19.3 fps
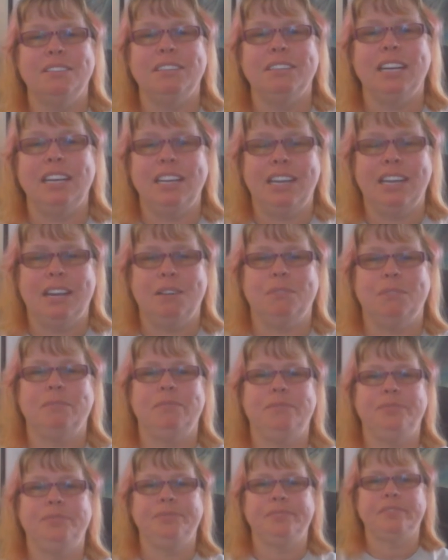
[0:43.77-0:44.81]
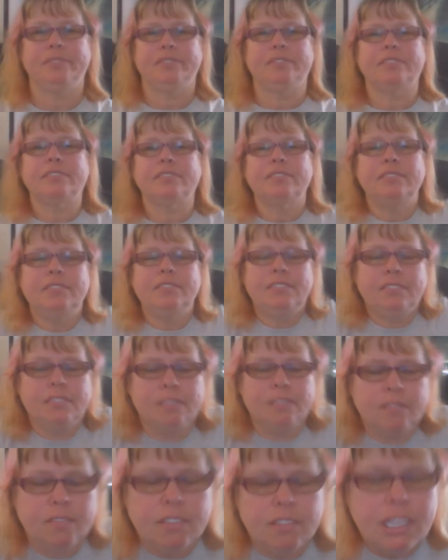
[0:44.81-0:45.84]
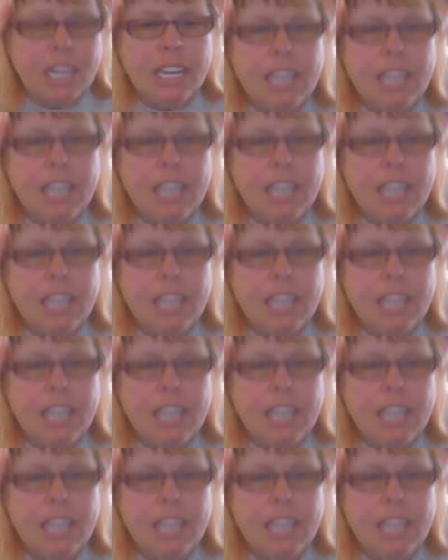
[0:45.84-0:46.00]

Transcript: right now.